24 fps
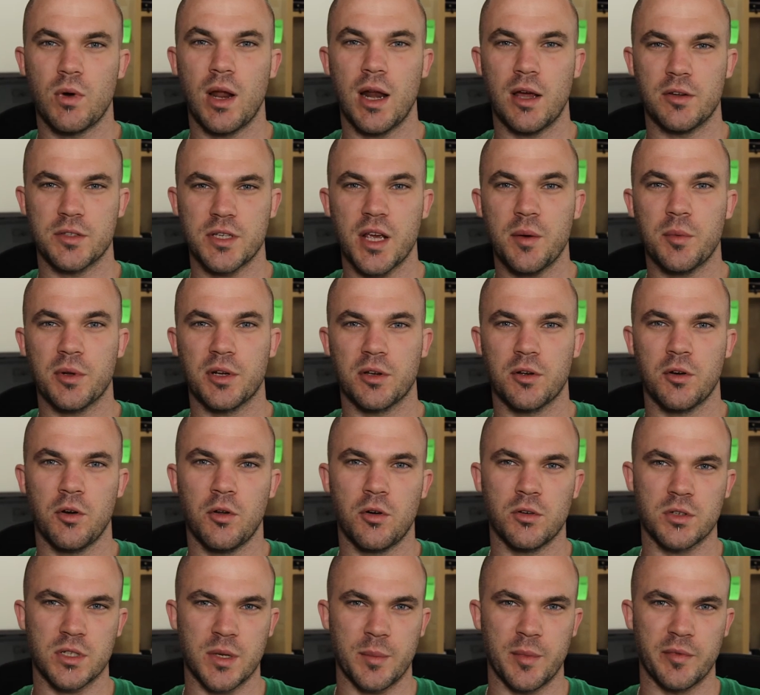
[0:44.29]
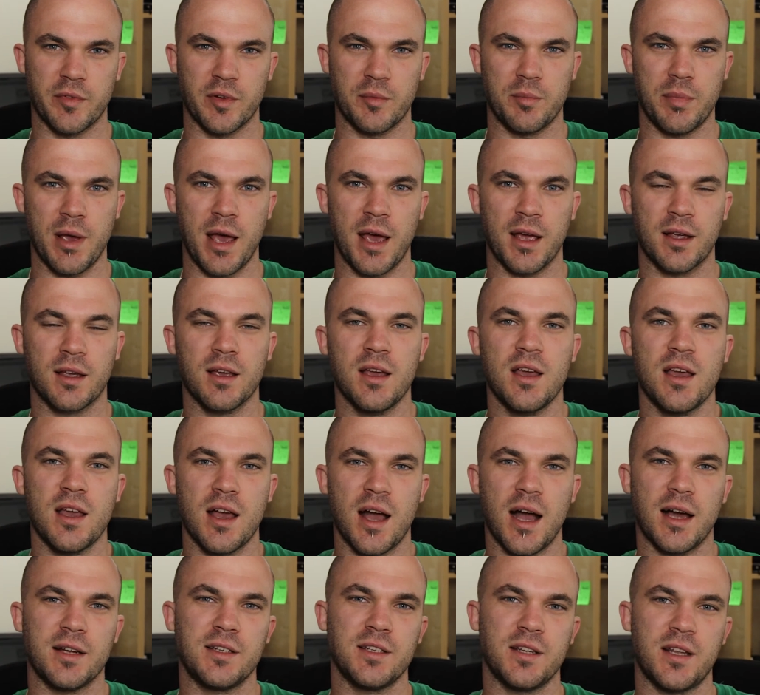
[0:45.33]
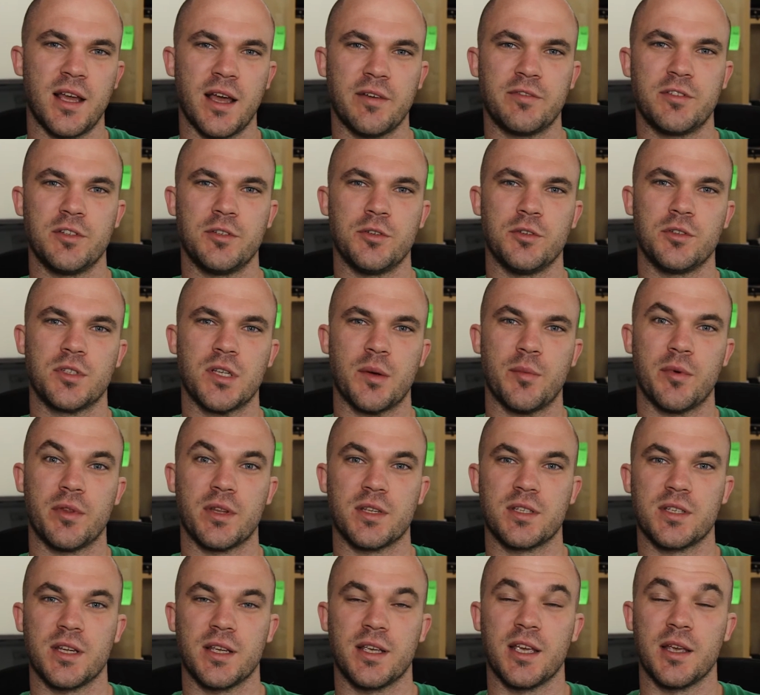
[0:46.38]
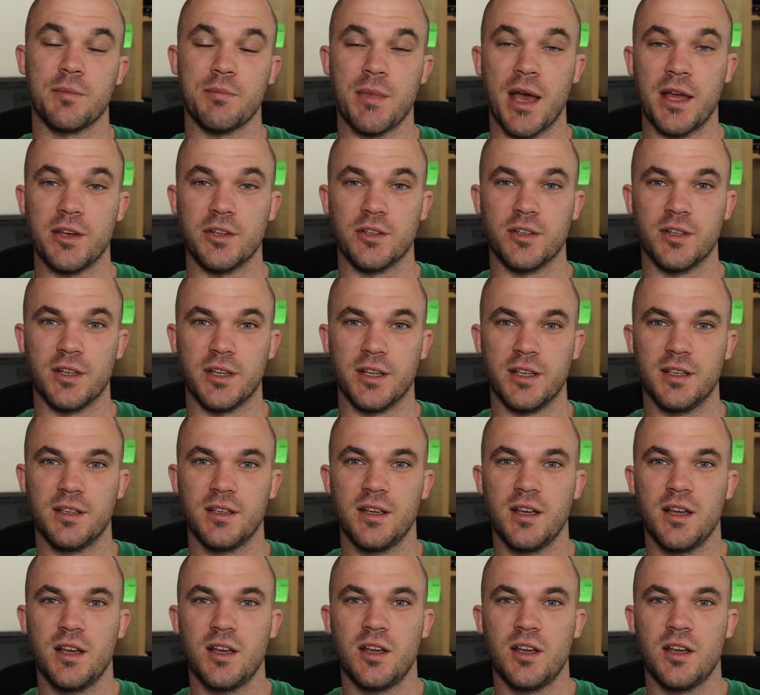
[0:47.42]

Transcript: While I was able to claw some of it back, I did have to do some of the syncing manually,